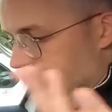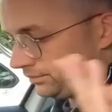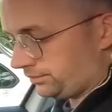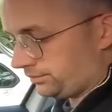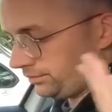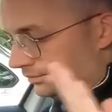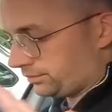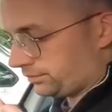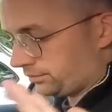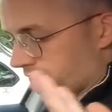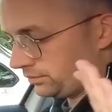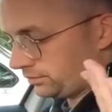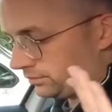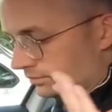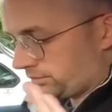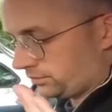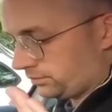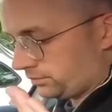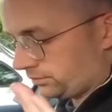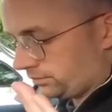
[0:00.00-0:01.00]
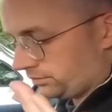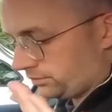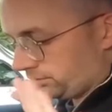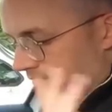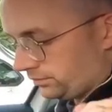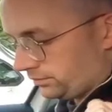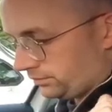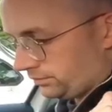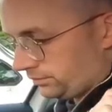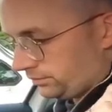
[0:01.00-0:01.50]

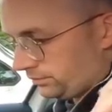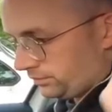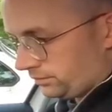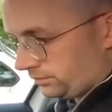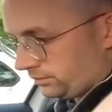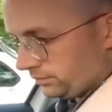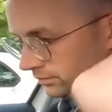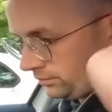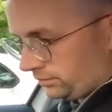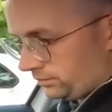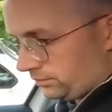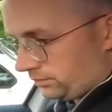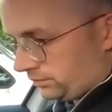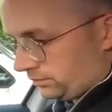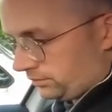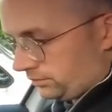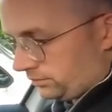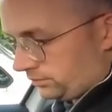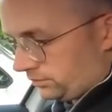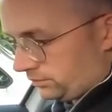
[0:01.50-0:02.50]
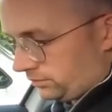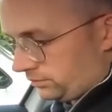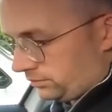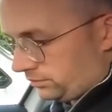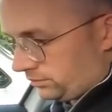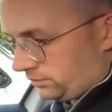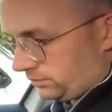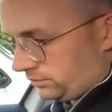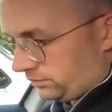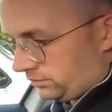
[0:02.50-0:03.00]

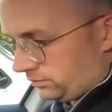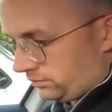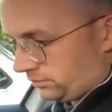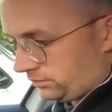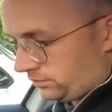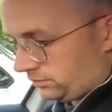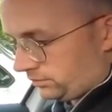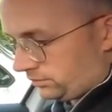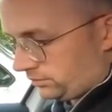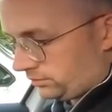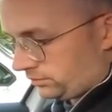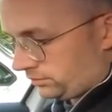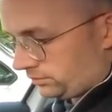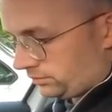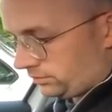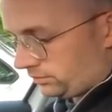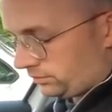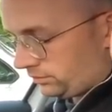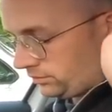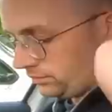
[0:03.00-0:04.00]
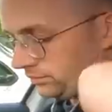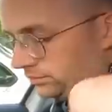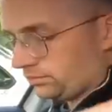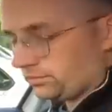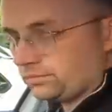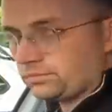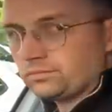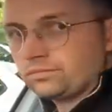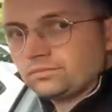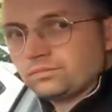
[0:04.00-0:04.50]

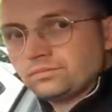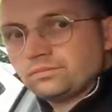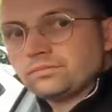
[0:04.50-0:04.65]
This person isn't speaking.